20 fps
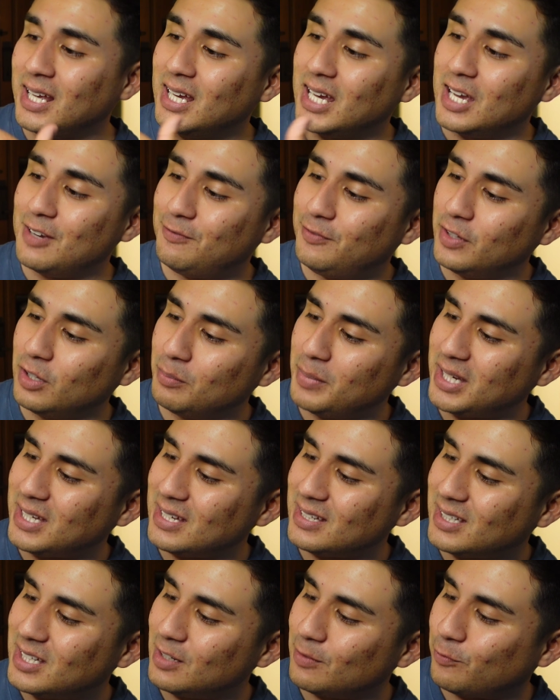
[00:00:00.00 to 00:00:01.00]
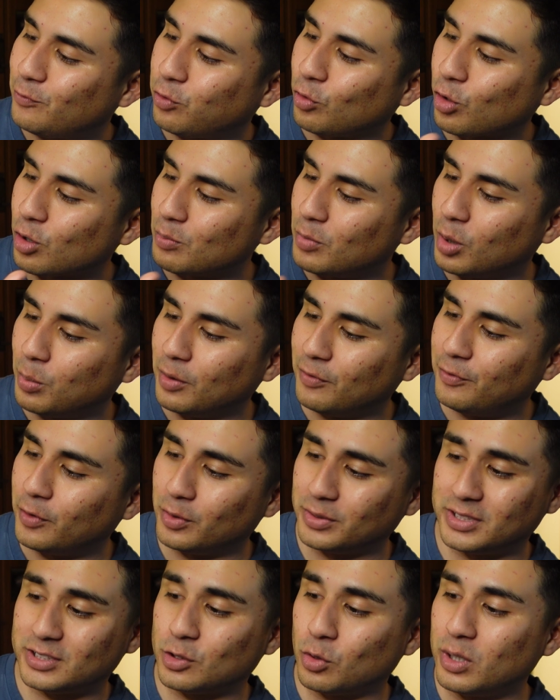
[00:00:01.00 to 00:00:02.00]
a filmmaking kit for mobile
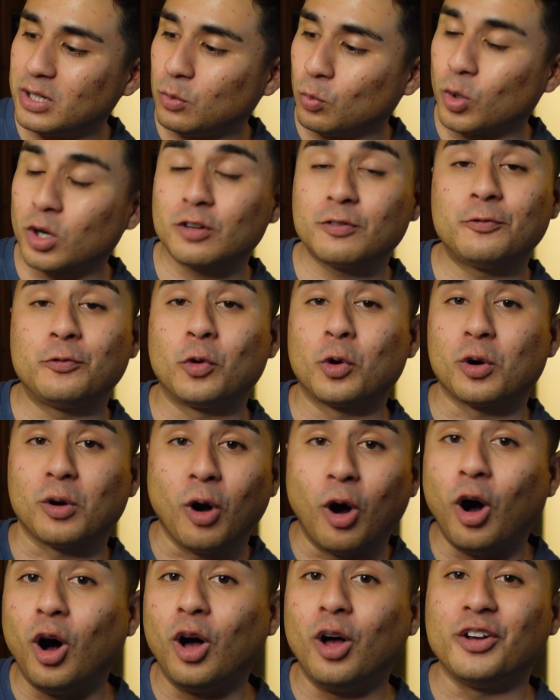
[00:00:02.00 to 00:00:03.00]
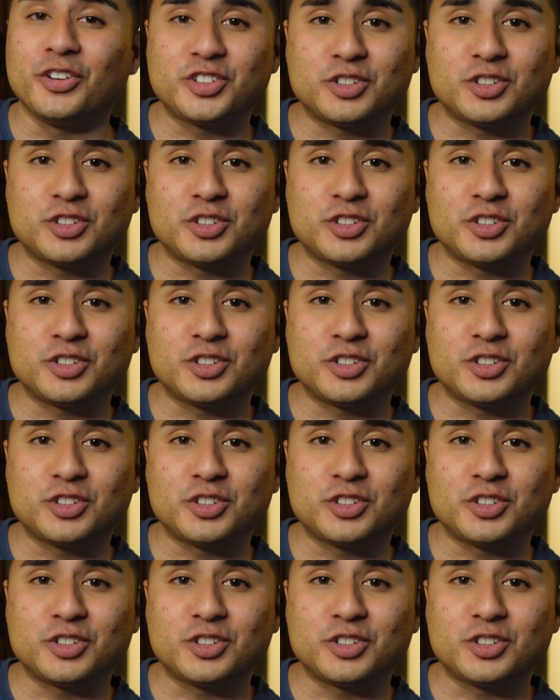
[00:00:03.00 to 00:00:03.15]
phones. It's going to work for all